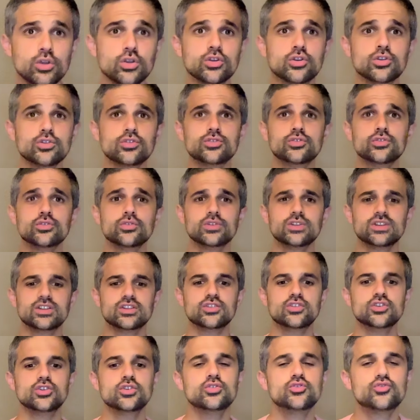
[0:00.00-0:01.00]
you could do,
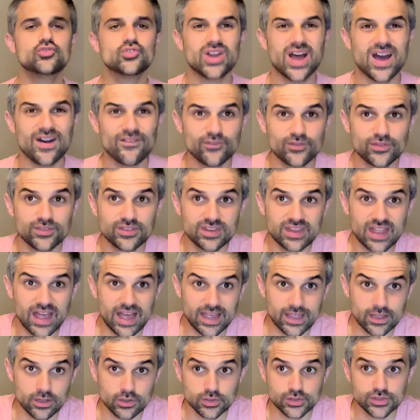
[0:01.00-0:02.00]
you draft
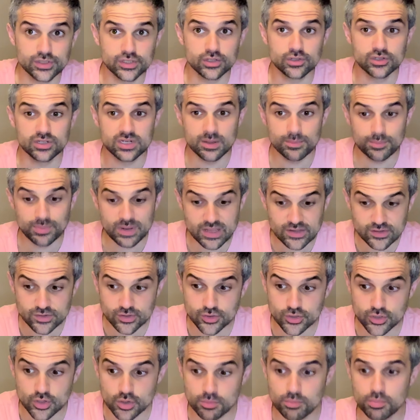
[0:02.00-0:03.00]
tiles you're going to place
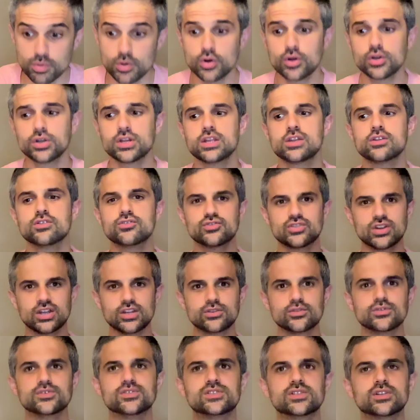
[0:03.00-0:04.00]
on your board and you try
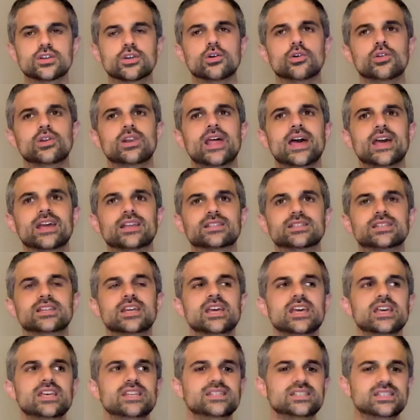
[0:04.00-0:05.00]
to collect
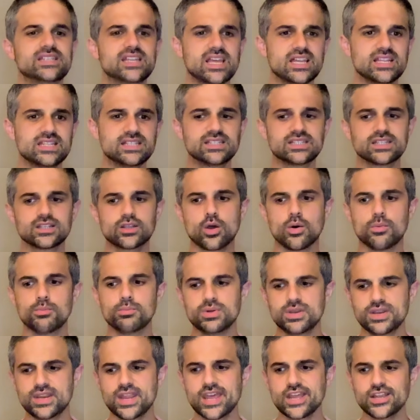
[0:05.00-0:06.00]
sets,
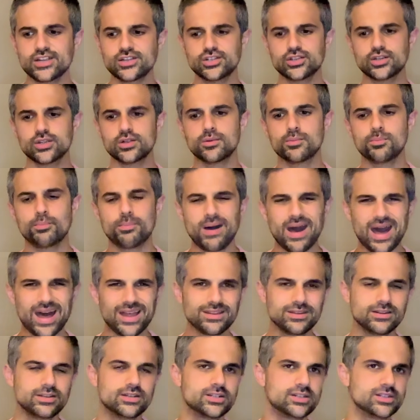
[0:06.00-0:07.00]
combinations,
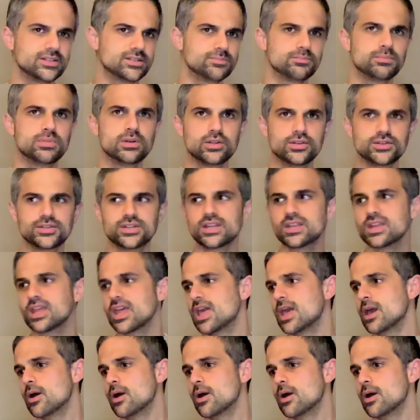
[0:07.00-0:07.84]
patterns, building.